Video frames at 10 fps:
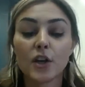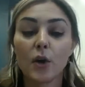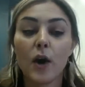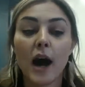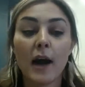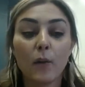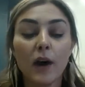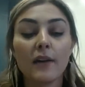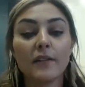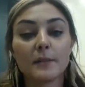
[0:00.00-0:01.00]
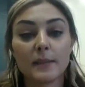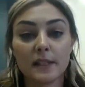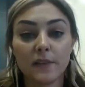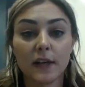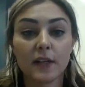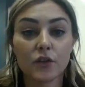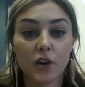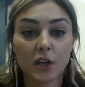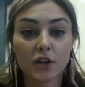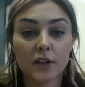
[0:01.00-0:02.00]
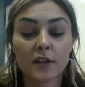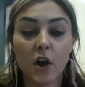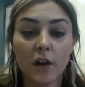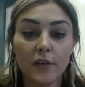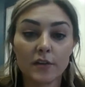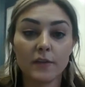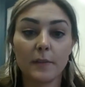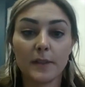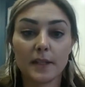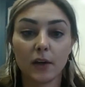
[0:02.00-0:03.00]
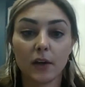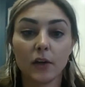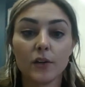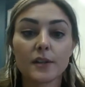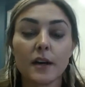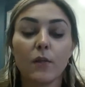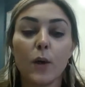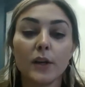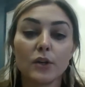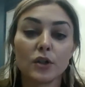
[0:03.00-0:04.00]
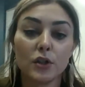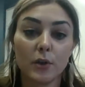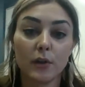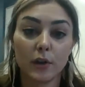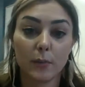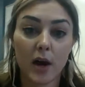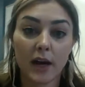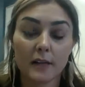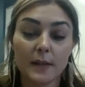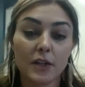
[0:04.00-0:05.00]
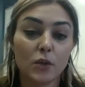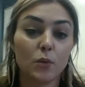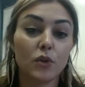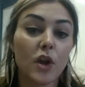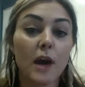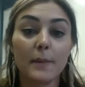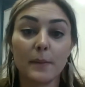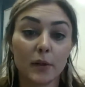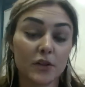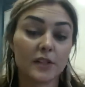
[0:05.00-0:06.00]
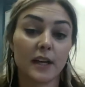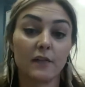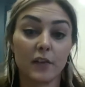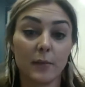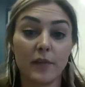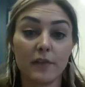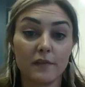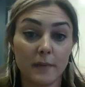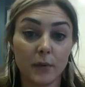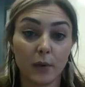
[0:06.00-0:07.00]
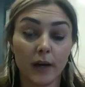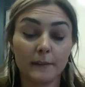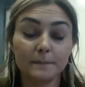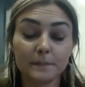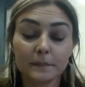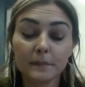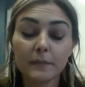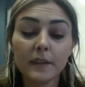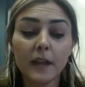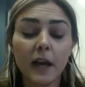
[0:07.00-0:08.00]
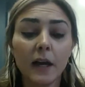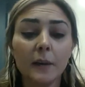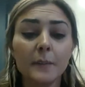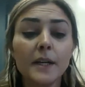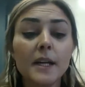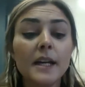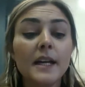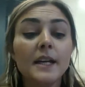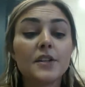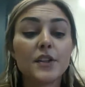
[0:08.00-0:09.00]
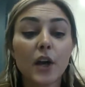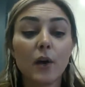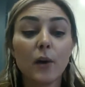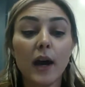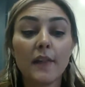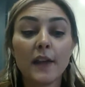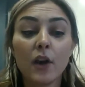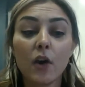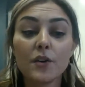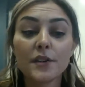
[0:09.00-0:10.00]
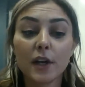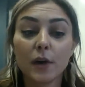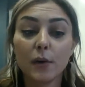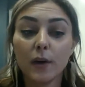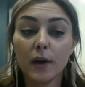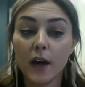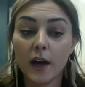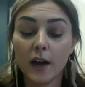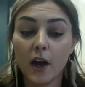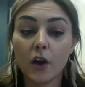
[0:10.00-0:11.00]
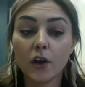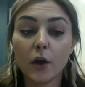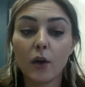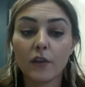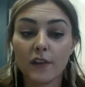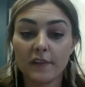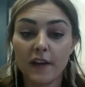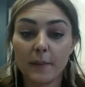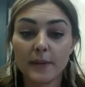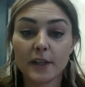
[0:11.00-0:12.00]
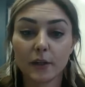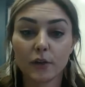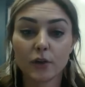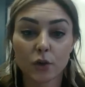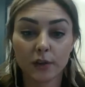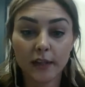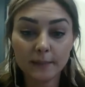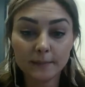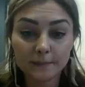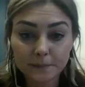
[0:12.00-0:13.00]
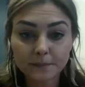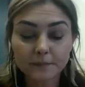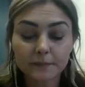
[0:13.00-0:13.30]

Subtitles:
So I will have a specific instructions on those event materials of what you should do with your product because you will not be purchasing for the month of February. And then also I'll go over the event materials shortly.